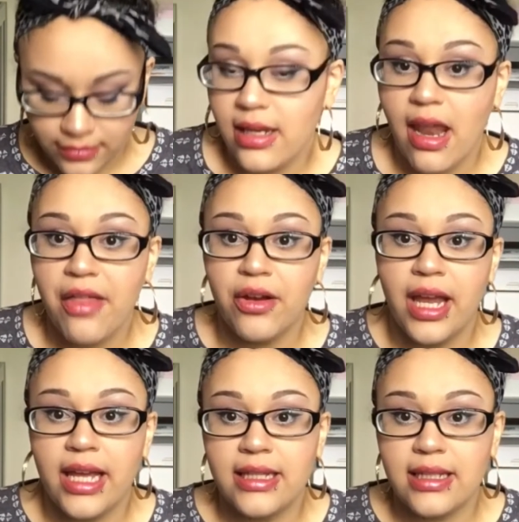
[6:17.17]
Another
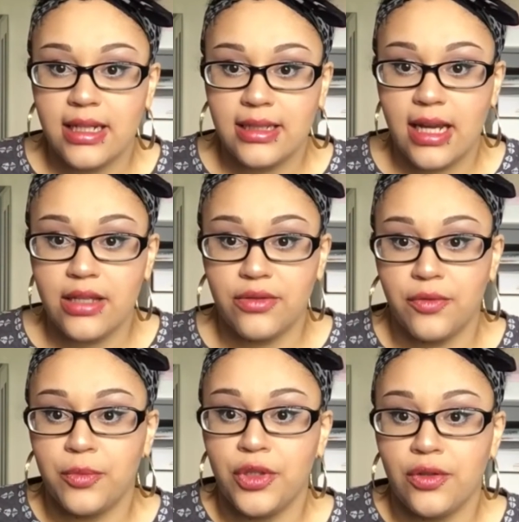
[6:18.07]
hand sanitizer
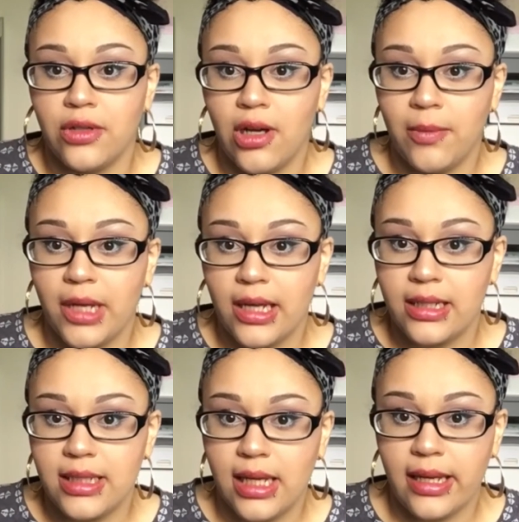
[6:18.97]
from Purell. I'm not
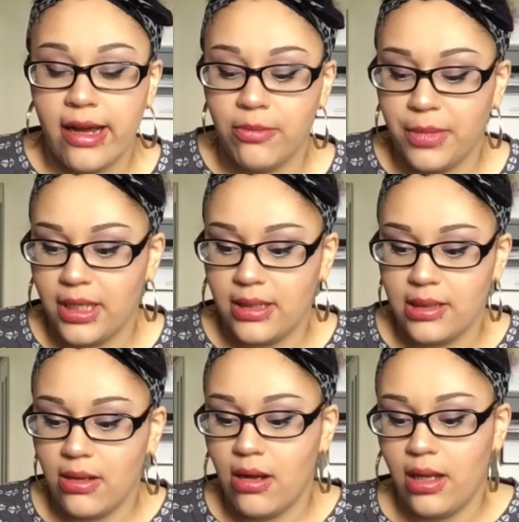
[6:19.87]
going to take it out because
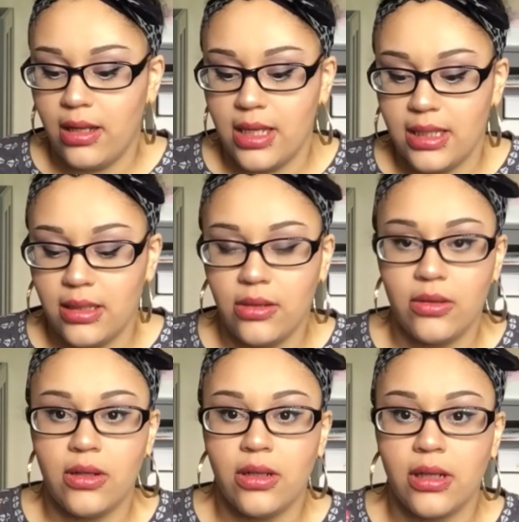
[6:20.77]
it's on this little
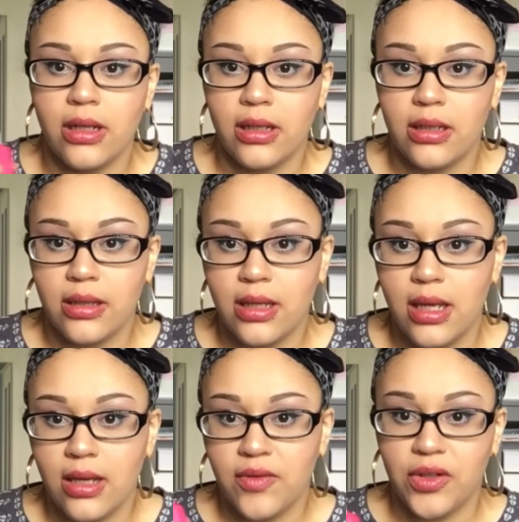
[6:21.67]
hook
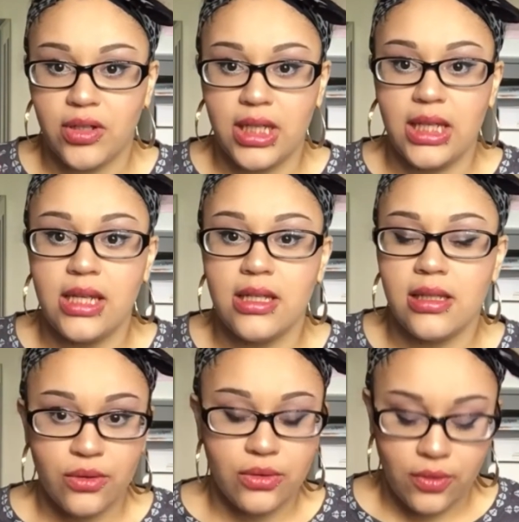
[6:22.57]
thing for your
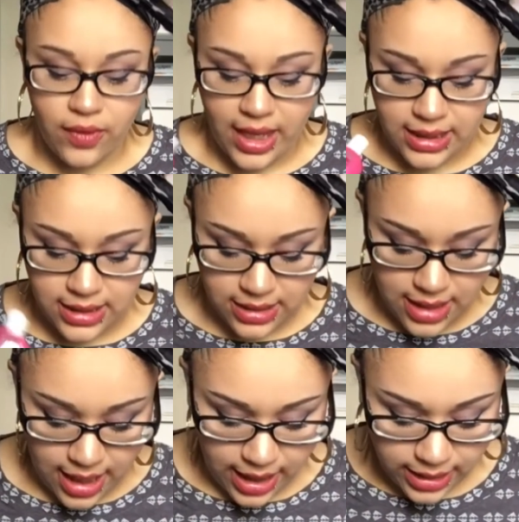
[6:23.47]
keys, so that's
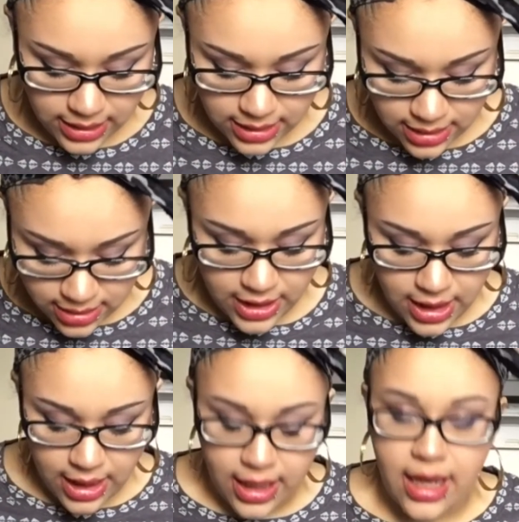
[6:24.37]
that. And
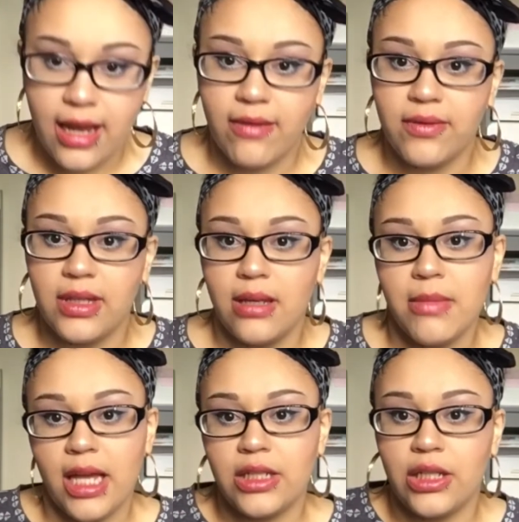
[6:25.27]
then I have the
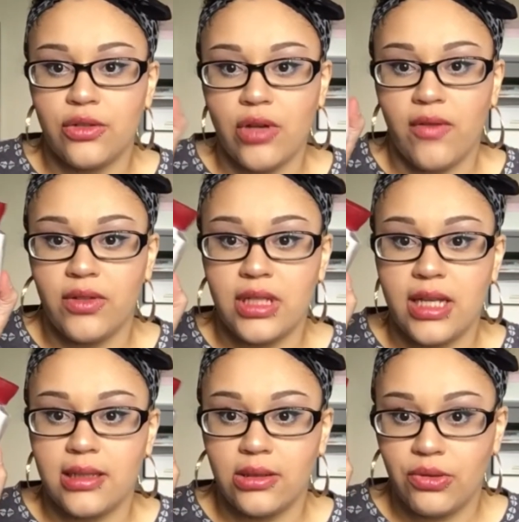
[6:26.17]
matching travel
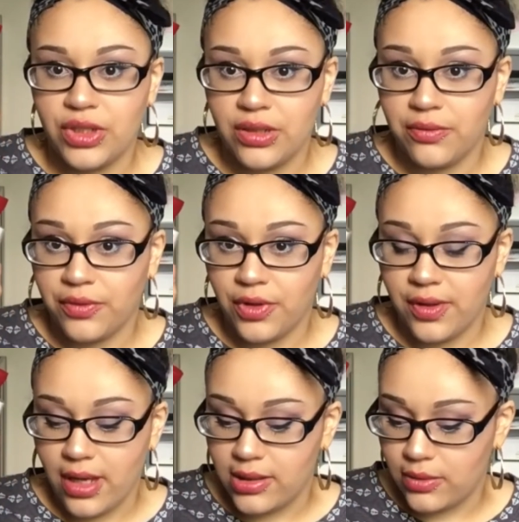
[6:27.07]
size lotion for A
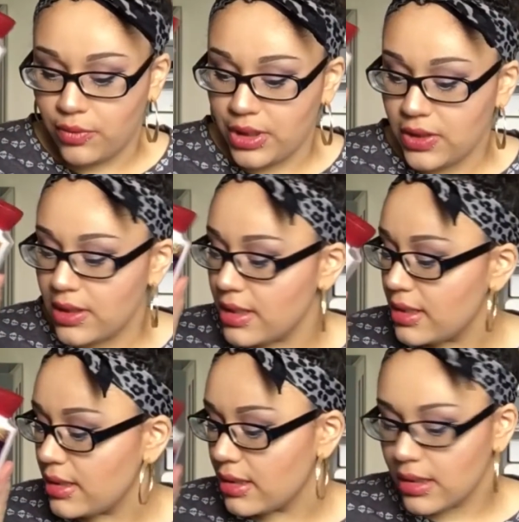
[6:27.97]
Thousand
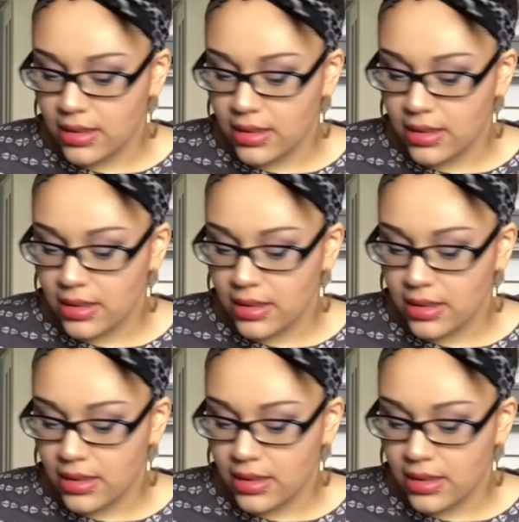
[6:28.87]
Wishes,